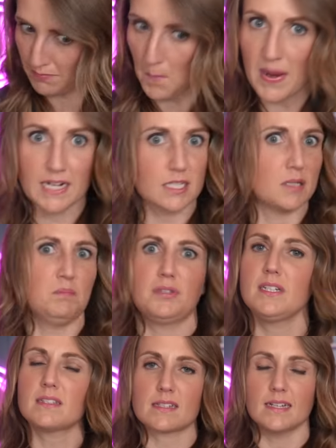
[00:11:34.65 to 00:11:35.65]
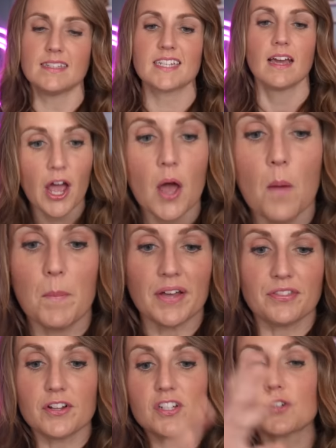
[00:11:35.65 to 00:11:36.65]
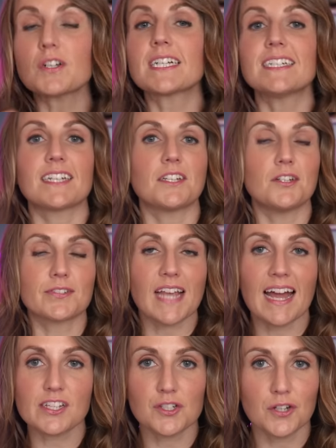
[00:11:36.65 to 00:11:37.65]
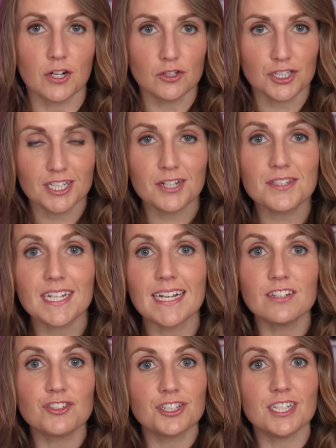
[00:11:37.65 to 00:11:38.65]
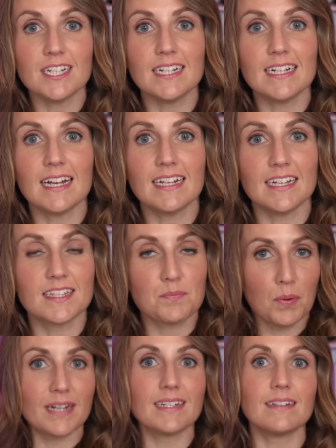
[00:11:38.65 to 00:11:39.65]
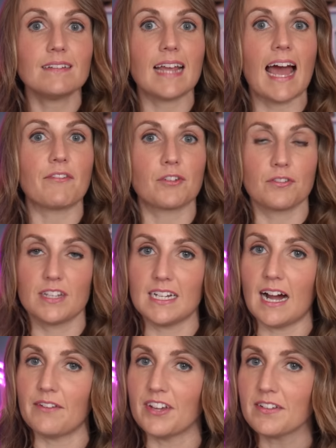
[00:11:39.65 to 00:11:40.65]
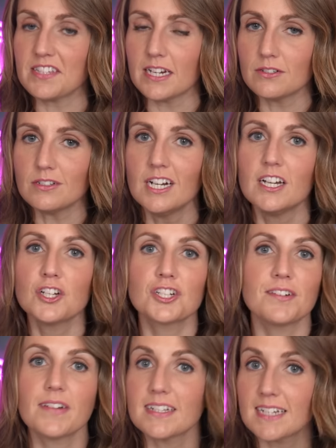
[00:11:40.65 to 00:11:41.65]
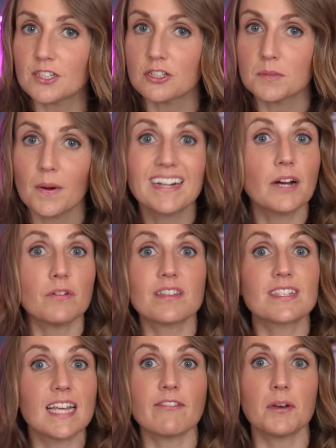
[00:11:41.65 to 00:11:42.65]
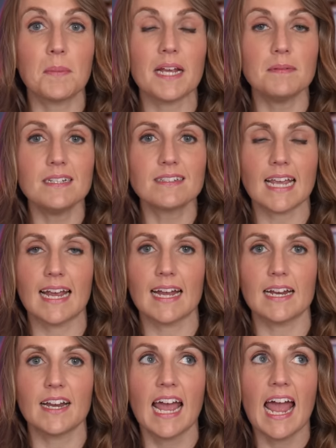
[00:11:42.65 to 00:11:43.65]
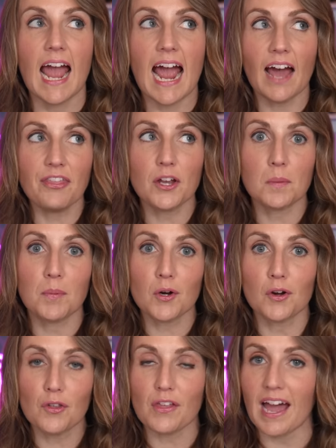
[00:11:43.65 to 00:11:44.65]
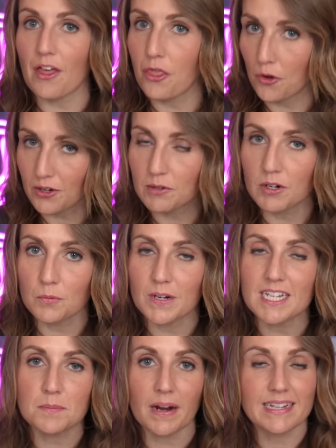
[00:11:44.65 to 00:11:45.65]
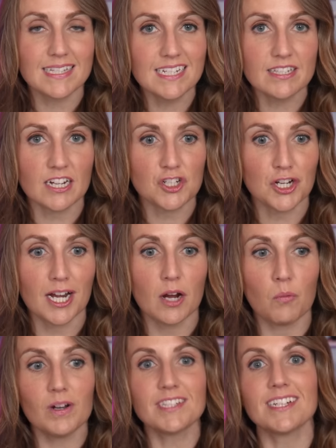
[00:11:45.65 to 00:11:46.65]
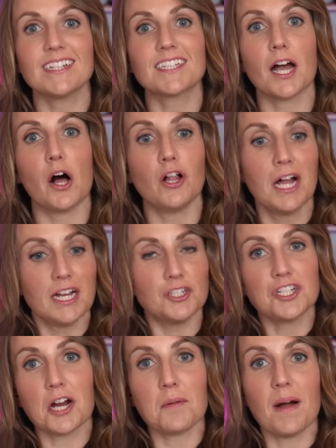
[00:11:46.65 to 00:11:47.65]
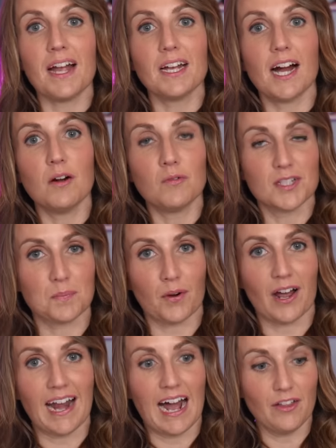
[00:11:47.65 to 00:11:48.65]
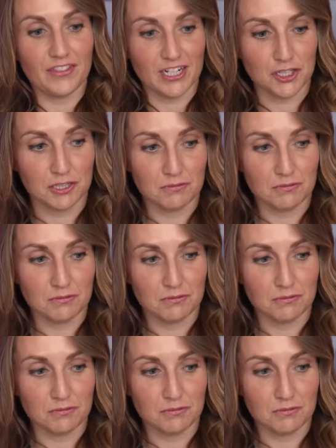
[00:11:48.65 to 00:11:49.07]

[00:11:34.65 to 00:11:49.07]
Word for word: makes complete sense. But the story continues. As you know, she goes in, she is pregnant after the IVF cycle. She finds out she's pregnant with seven babies, and at their birth, at 31 weeks by C section, it wasn't until Jeremiah was brought out that she